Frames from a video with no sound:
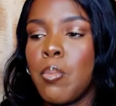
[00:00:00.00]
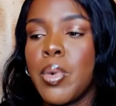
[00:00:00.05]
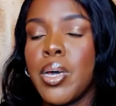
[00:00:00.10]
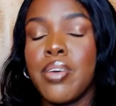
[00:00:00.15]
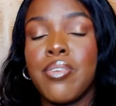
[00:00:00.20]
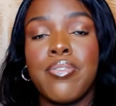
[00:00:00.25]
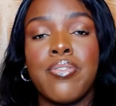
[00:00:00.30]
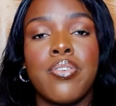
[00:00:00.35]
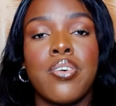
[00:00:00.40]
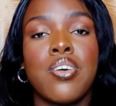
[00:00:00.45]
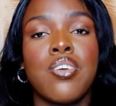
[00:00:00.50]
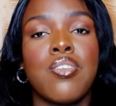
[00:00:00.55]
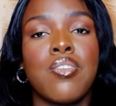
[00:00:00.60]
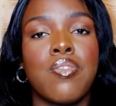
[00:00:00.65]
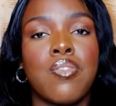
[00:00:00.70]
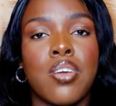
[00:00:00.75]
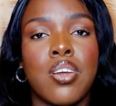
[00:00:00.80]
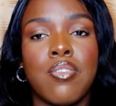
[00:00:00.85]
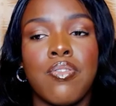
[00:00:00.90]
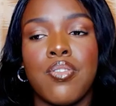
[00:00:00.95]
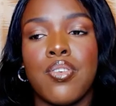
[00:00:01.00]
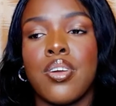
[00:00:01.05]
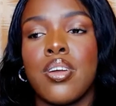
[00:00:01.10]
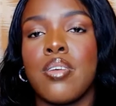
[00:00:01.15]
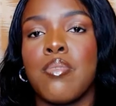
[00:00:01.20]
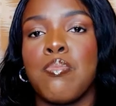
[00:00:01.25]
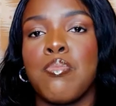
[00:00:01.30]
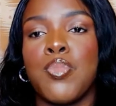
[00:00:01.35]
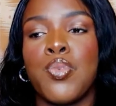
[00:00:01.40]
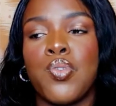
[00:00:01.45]
My first
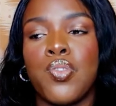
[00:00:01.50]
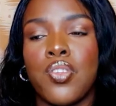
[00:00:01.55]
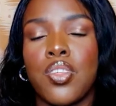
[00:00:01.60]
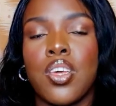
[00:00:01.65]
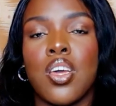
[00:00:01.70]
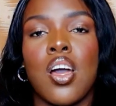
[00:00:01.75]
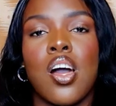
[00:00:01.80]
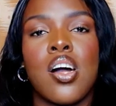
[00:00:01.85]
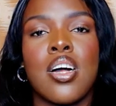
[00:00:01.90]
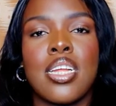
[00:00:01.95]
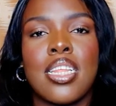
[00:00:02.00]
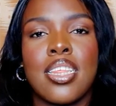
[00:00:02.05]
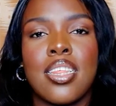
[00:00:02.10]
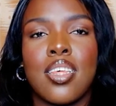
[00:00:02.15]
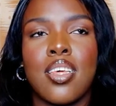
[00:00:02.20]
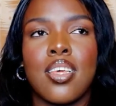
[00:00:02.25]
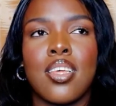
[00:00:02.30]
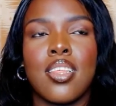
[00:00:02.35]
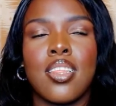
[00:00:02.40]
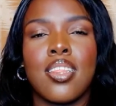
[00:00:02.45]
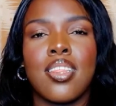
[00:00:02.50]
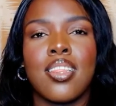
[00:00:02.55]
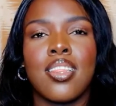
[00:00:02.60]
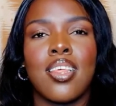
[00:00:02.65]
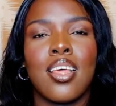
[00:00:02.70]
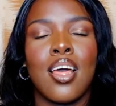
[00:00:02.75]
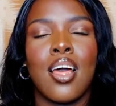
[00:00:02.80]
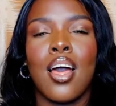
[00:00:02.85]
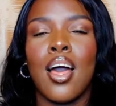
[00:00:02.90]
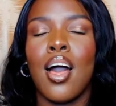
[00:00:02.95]
favorite music artist.
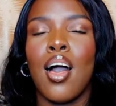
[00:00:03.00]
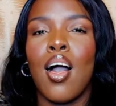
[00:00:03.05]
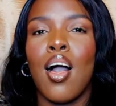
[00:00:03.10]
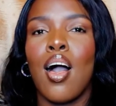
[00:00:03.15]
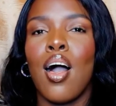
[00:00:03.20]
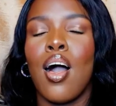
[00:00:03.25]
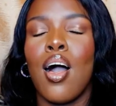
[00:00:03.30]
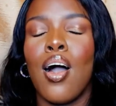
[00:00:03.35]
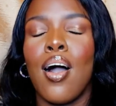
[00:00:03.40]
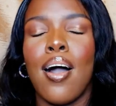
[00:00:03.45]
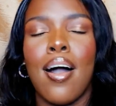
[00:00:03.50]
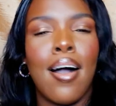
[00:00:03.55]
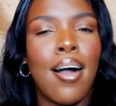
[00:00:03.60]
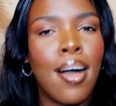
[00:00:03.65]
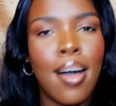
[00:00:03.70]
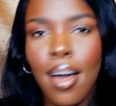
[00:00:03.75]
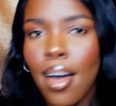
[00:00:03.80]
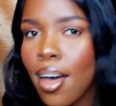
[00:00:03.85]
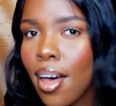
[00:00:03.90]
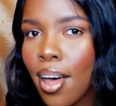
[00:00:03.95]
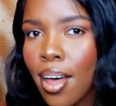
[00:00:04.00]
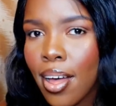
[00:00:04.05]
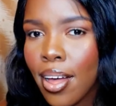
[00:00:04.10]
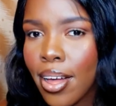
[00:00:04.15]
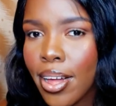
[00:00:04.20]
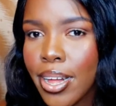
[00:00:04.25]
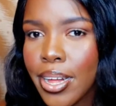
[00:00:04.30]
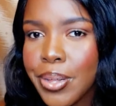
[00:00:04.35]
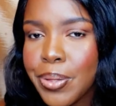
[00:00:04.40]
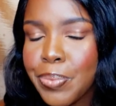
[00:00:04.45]

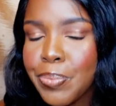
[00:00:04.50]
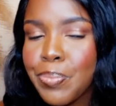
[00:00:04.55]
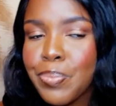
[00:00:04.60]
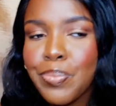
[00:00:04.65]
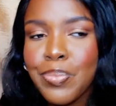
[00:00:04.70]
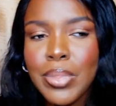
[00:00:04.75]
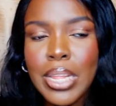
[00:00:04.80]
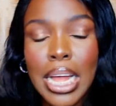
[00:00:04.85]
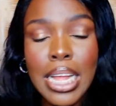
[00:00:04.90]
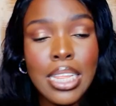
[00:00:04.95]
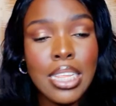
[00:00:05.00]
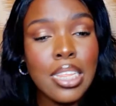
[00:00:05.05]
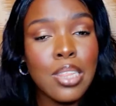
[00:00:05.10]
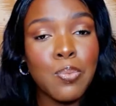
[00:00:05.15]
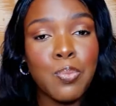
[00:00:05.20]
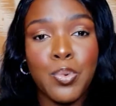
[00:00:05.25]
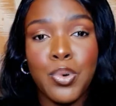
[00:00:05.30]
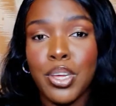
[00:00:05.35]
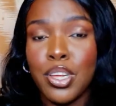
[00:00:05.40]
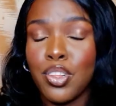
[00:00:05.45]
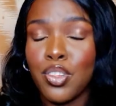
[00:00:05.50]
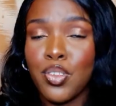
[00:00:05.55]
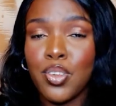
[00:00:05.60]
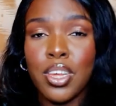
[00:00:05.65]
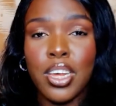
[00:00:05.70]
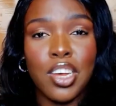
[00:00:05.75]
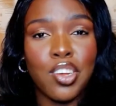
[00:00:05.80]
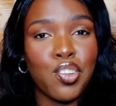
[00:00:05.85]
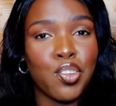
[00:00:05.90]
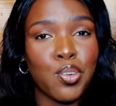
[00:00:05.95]
At this point, you
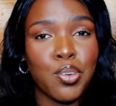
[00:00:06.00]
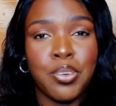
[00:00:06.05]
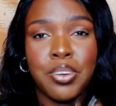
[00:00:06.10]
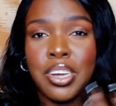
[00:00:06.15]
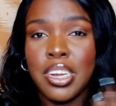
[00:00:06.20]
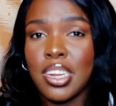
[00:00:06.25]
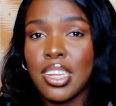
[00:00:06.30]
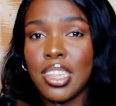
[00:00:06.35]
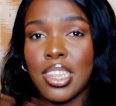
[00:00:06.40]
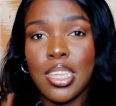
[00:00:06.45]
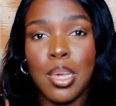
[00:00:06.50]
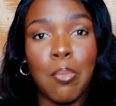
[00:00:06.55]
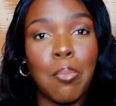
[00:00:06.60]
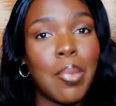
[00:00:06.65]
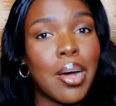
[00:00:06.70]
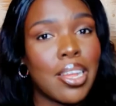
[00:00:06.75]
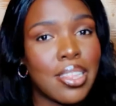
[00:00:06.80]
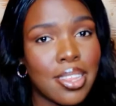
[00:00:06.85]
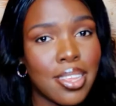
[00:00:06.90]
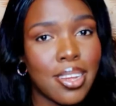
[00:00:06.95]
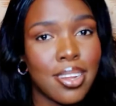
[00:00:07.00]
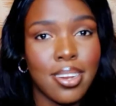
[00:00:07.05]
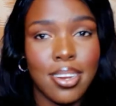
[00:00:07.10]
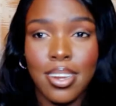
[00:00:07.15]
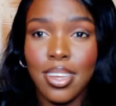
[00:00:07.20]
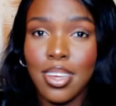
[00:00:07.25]
guys should already see pattern.